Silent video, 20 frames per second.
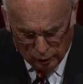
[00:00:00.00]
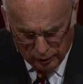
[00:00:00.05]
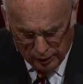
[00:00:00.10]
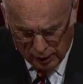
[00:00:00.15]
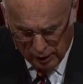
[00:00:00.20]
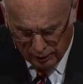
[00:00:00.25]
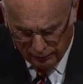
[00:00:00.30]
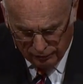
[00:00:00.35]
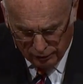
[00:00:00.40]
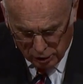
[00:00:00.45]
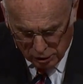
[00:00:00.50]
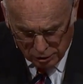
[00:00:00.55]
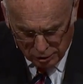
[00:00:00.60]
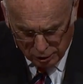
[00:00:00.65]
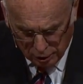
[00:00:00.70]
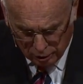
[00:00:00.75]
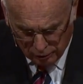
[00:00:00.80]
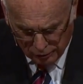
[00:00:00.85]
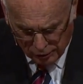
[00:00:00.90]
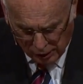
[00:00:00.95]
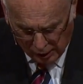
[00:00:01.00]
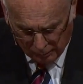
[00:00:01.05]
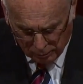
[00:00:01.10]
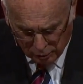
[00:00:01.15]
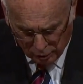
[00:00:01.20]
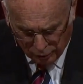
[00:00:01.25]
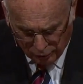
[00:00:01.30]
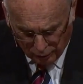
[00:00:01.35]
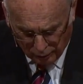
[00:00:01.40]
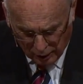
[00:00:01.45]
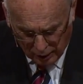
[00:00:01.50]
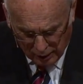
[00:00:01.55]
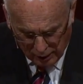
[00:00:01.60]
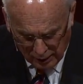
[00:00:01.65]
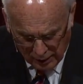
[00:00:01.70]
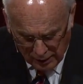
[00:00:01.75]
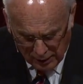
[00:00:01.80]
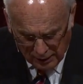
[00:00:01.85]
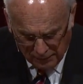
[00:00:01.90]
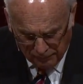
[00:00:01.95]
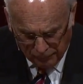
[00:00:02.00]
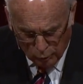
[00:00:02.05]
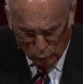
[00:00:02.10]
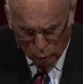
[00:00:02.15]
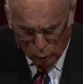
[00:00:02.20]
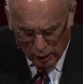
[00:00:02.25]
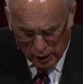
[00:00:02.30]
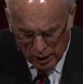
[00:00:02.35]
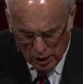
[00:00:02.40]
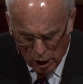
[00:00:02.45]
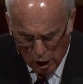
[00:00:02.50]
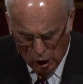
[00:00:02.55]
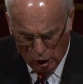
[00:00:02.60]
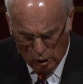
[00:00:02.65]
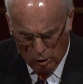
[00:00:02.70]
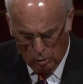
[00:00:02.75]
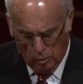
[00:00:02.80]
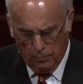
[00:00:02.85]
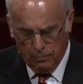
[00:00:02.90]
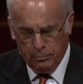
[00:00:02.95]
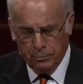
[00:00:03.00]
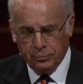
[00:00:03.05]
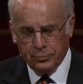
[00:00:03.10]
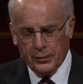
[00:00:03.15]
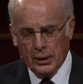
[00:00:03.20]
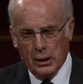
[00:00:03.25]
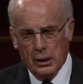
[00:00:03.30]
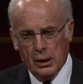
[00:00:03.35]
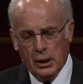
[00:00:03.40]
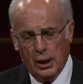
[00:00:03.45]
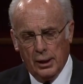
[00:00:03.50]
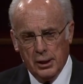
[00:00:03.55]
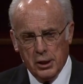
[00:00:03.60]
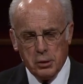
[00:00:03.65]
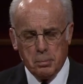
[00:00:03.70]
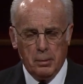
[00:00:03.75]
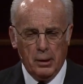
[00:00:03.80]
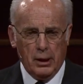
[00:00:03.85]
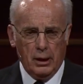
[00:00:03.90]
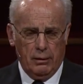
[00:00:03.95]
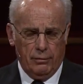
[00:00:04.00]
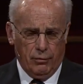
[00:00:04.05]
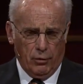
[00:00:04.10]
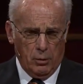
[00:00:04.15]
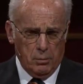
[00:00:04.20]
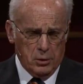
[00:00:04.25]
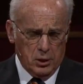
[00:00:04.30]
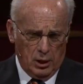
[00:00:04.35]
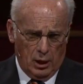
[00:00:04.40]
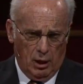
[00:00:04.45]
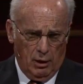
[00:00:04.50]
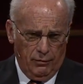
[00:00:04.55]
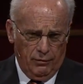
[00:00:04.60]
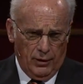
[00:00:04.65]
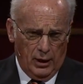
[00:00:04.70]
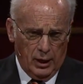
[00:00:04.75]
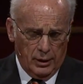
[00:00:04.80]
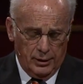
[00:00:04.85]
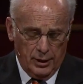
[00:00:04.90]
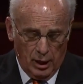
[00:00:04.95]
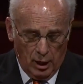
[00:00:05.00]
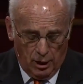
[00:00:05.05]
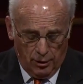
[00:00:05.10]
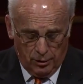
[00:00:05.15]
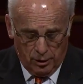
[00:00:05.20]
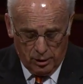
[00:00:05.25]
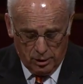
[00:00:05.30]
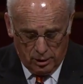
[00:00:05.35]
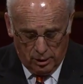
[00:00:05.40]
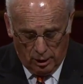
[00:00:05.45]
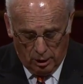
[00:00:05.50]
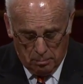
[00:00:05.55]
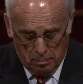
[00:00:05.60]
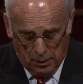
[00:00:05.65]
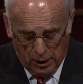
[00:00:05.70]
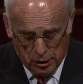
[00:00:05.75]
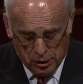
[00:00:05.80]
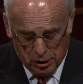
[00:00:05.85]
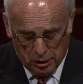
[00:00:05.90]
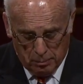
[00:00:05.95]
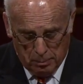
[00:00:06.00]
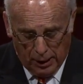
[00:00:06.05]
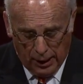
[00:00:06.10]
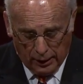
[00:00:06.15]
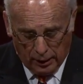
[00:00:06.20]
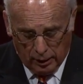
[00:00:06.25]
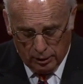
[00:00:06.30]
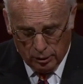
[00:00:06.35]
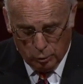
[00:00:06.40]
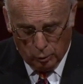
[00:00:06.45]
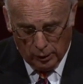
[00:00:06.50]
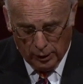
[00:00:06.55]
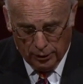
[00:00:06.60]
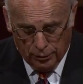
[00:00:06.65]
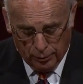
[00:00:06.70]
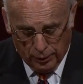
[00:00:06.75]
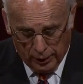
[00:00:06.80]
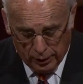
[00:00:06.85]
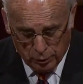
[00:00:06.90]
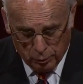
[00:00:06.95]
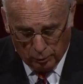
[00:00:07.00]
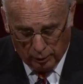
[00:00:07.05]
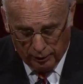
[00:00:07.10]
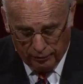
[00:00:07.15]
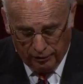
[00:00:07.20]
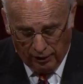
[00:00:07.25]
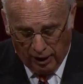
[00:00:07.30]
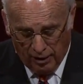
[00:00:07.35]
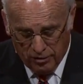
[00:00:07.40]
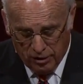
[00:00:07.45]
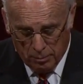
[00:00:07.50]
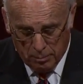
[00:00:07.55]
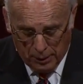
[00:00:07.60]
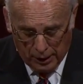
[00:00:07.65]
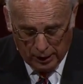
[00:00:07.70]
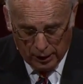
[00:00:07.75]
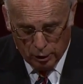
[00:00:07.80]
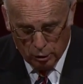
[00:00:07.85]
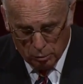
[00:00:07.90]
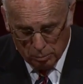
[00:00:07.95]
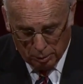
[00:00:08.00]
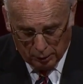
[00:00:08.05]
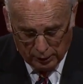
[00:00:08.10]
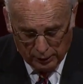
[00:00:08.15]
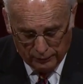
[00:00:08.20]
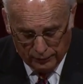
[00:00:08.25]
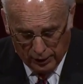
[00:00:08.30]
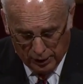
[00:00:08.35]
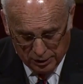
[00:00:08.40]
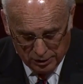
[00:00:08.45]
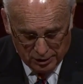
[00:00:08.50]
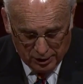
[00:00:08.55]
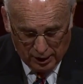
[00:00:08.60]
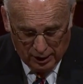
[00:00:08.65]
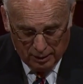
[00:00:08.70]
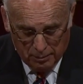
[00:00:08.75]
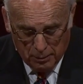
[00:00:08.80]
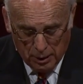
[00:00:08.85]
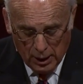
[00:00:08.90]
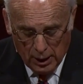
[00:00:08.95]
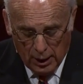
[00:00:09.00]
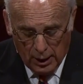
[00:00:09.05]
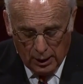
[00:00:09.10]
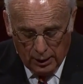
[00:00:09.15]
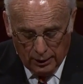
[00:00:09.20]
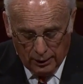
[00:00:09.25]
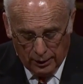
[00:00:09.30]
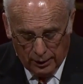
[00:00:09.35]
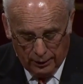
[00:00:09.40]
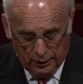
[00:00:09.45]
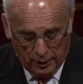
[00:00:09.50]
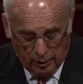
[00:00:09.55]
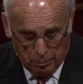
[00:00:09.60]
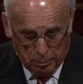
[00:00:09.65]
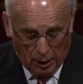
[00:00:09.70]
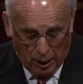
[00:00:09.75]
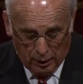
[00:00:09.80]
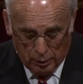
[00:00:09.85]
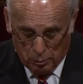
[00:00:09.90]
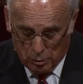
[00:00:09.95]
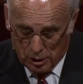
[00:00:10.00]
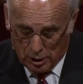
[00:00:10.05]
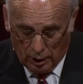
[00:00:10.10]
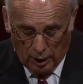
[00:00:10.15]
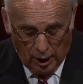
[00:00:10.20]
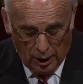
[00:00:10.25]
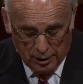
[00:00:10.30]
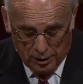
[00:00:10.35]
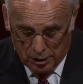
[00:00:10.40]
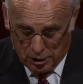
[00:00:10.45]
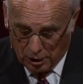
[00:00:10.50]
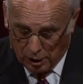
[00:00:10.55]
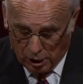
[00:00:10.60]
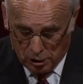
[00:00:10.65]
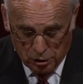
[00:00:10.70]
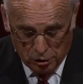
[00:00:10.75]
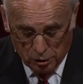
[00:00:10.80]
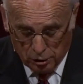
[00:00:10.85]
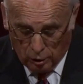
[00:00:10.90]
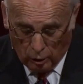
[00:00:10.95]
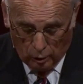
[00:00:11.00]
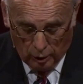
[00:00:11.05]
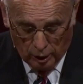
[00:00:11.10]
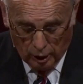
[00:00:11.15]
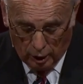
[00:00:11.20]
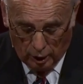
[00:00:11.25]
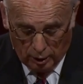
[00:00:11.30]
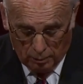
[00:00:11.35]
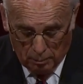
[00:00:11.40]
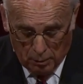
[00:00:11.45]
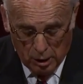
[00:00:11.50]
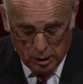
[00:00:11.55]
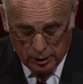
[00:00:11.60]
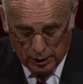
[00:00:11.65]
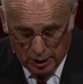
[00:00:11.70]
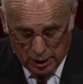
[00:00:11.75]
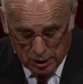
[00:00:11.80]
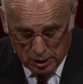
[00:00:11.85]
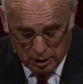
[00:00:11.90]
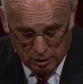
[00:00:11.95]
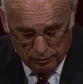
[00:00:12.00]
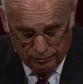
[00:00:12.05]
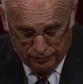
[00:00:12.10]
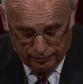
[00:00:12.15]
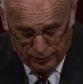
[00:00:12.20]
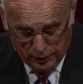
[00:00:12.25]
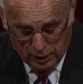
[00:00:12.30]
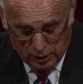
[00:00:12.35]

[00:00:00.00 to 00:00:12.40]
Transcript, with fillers: Go down to verse 2 of chapter 3 we know, and he's speaking for himself and the others that are mentioned back in 23 to 25, the many who believed in his name, that there probably was a lot of discussion going on among these who